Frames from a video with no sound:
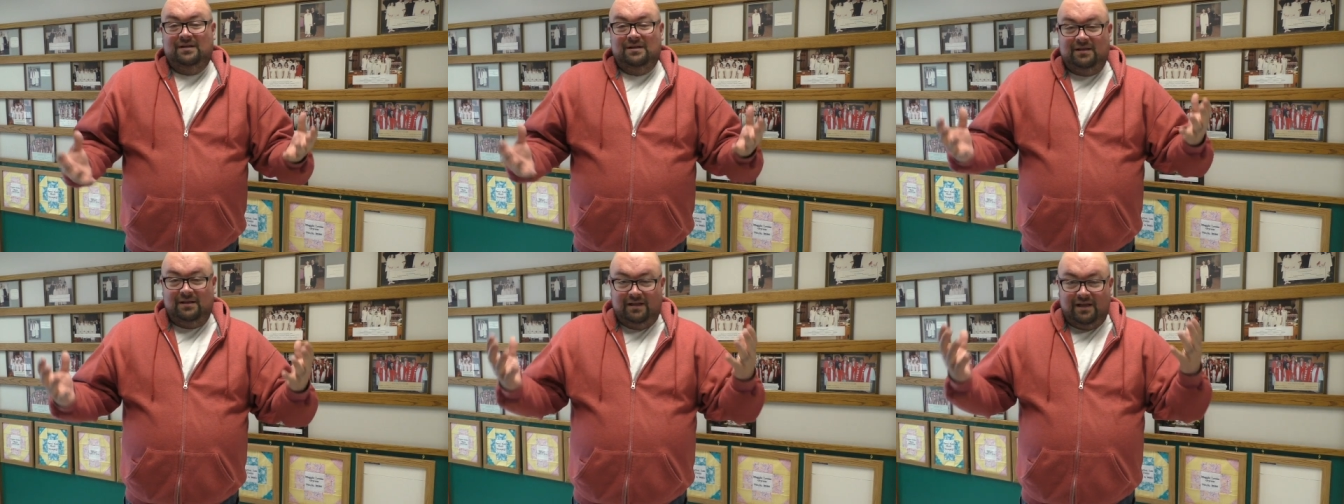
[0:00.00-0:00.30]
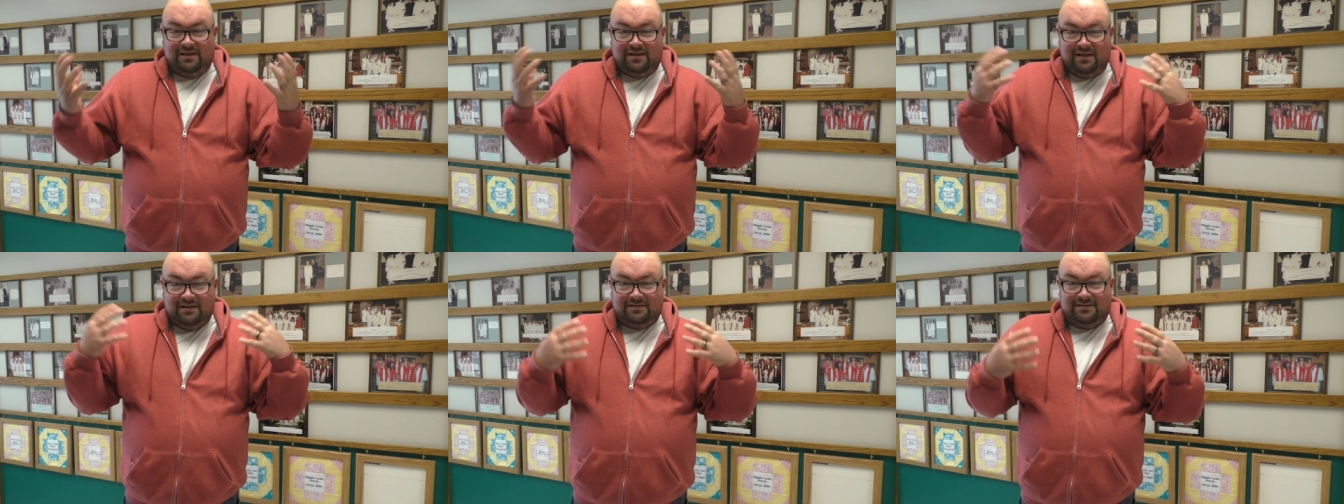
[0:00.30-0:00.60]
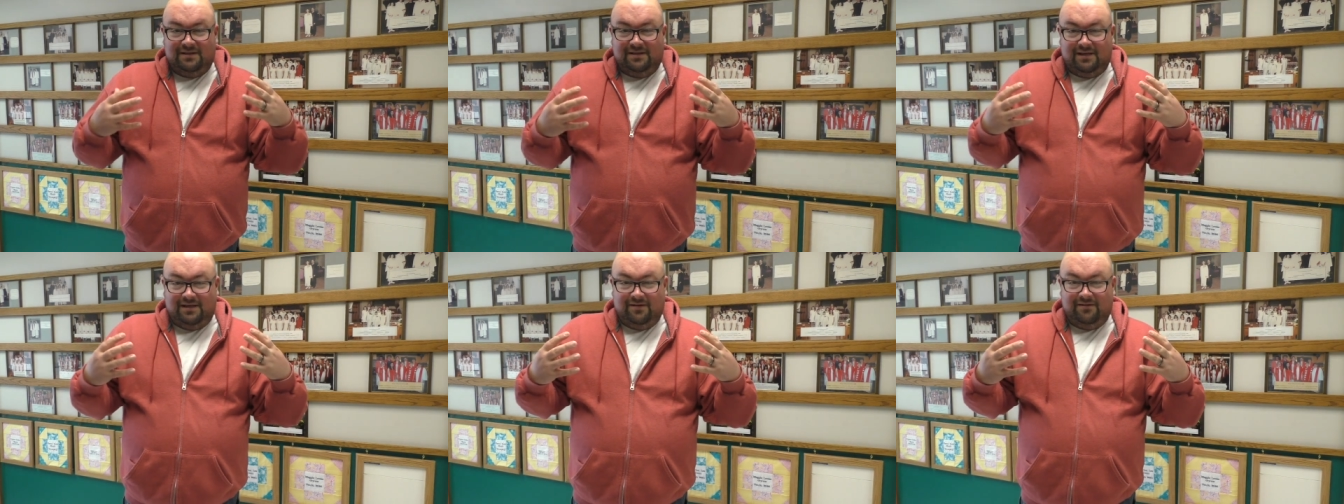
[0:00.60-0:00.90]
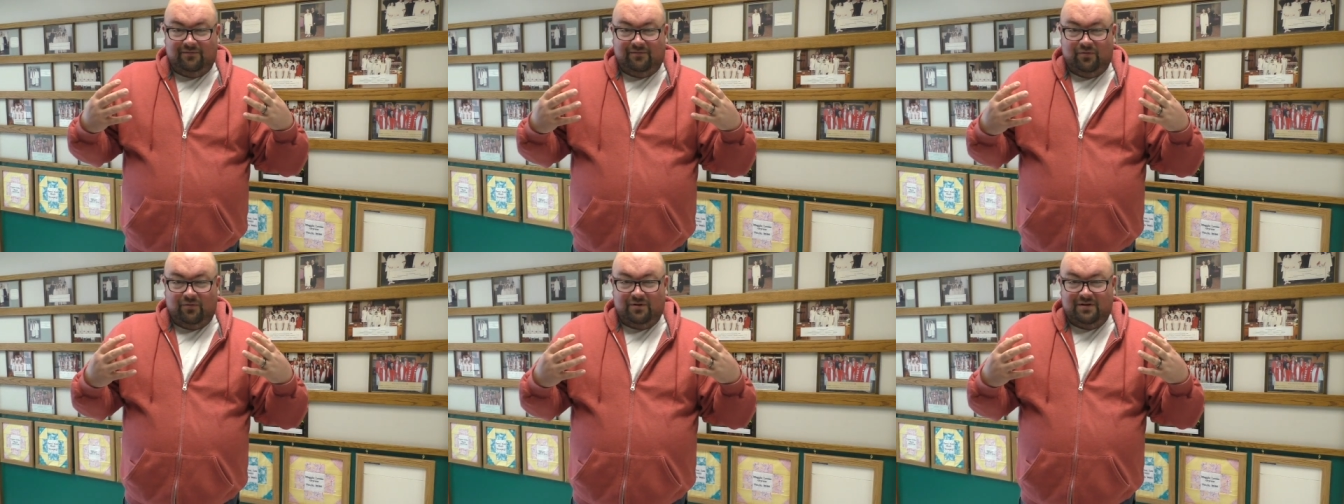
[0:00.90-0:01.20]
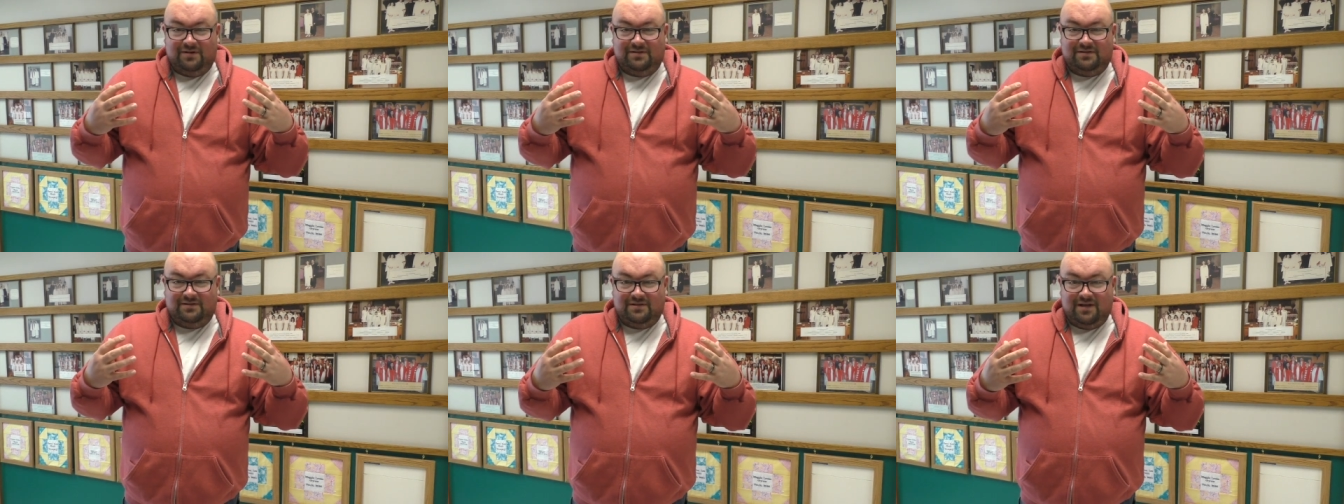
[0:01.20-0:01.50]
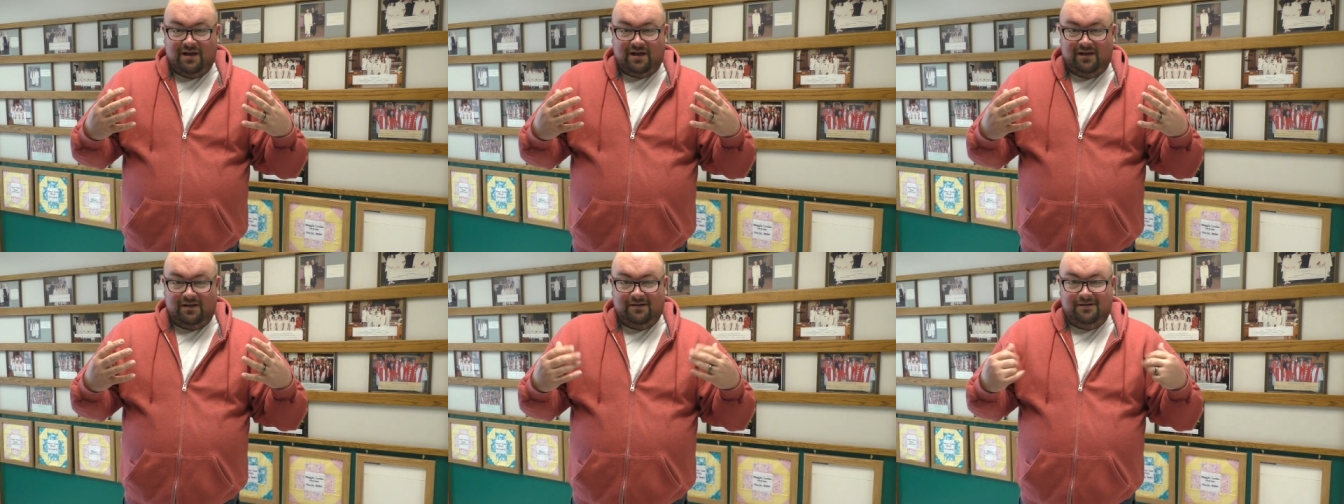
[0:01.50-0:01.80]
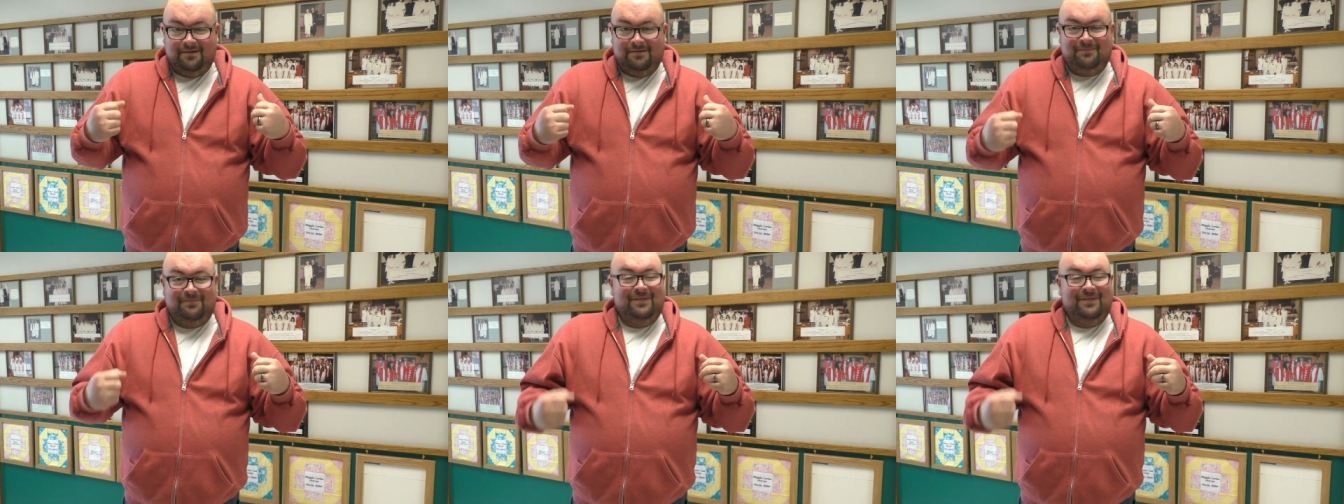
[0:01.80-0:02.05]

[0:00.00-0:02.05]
Let that sink in for a second.